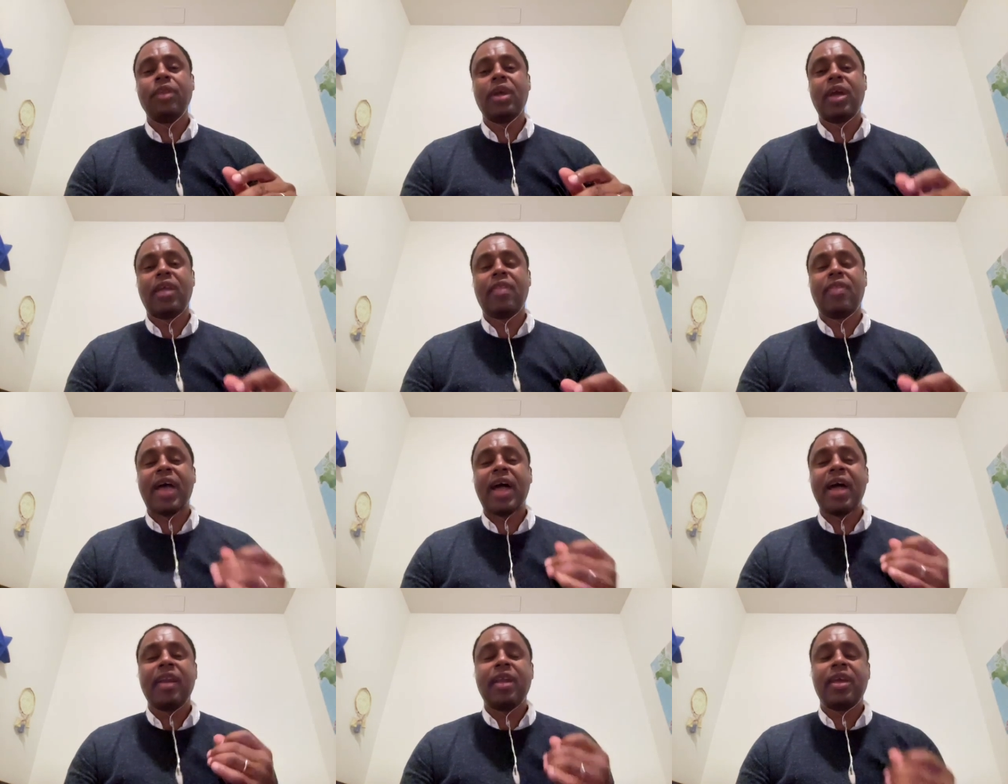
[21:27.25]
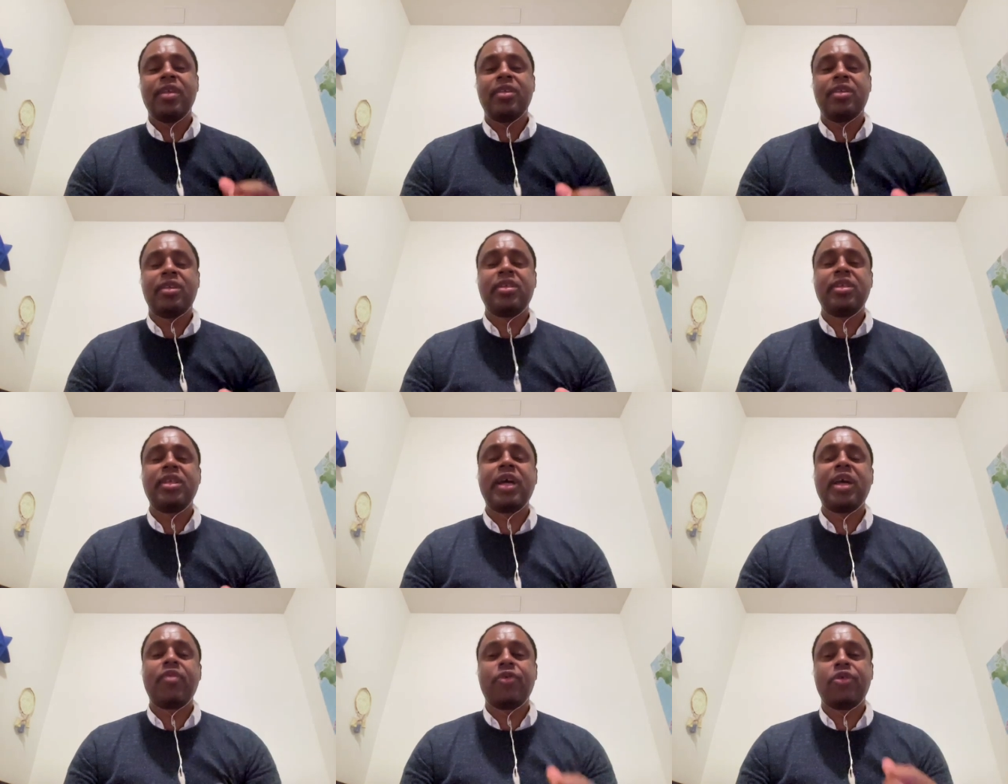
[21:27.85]
And that is the
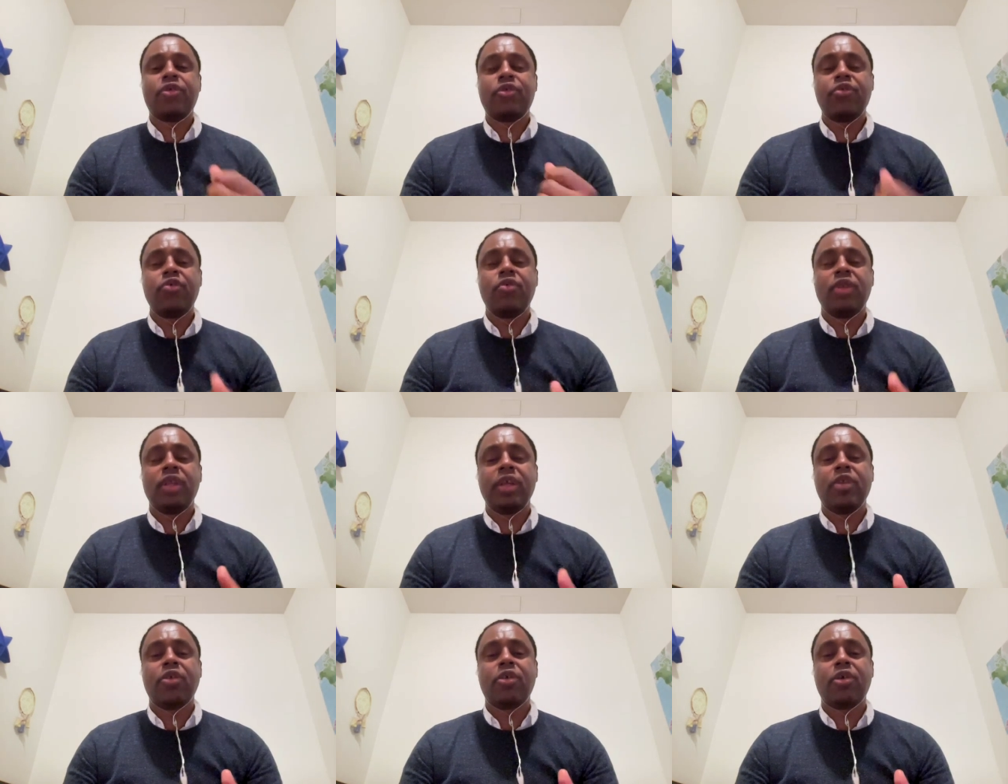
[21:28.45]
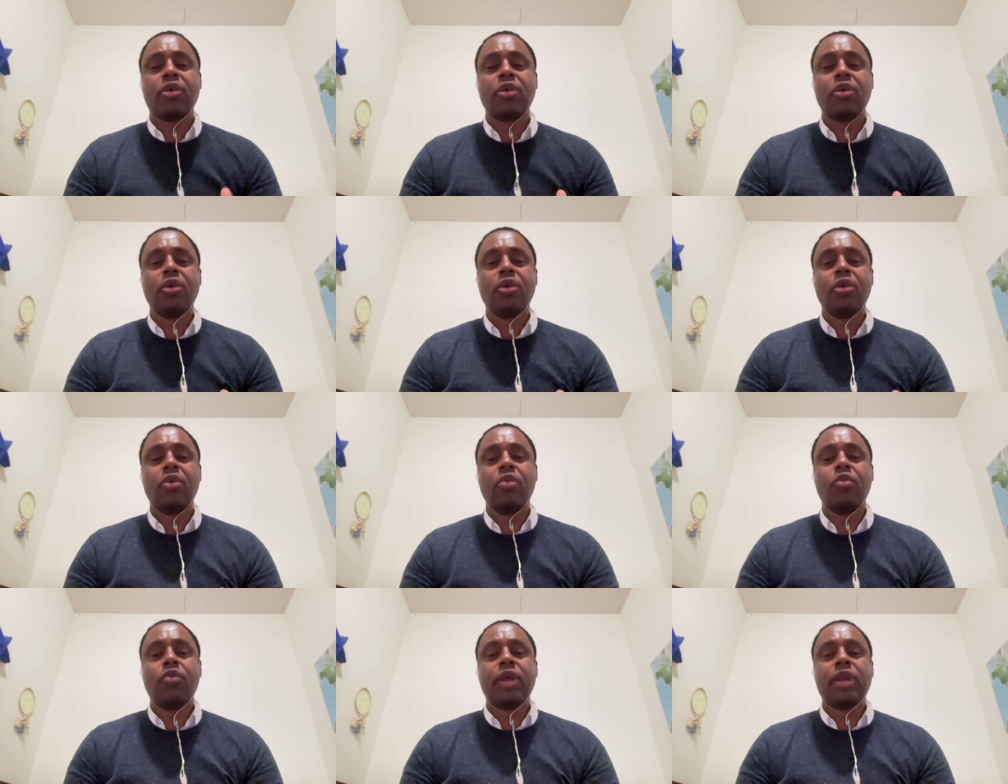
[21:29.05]
sign of a true leader
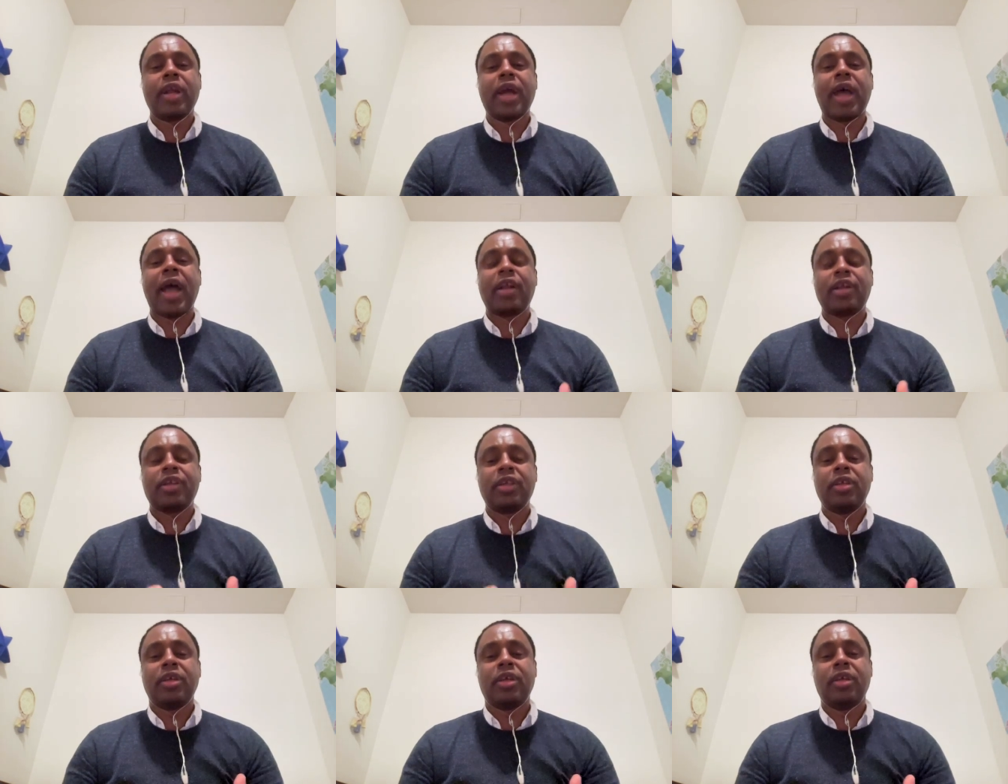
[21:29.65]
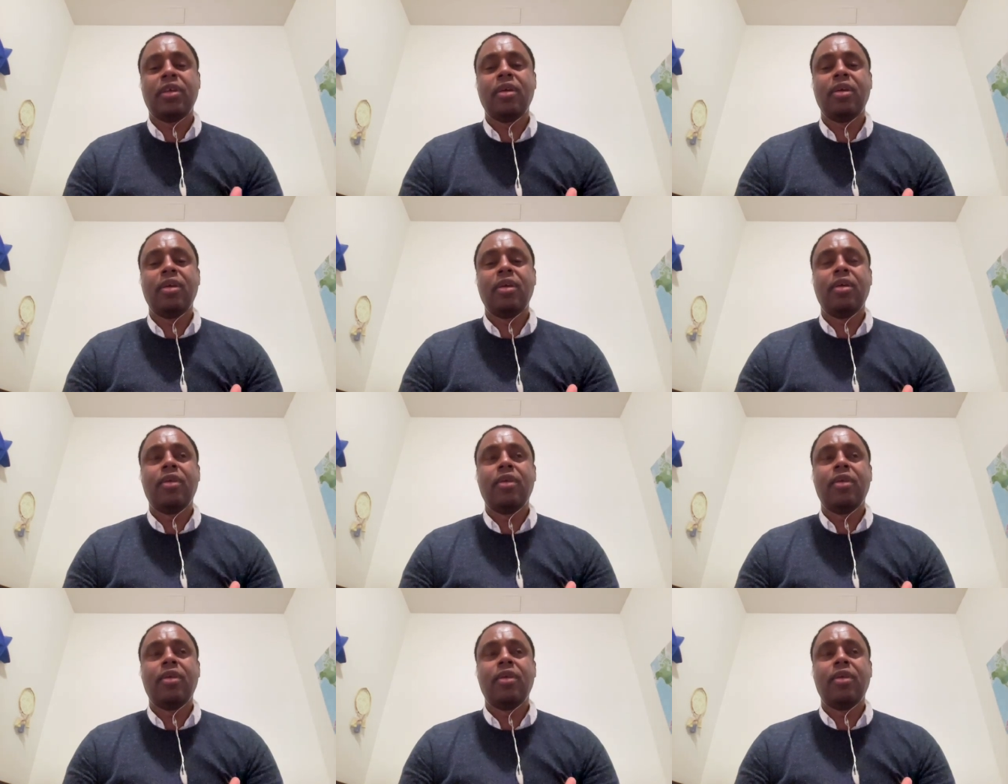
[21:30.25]
who can actually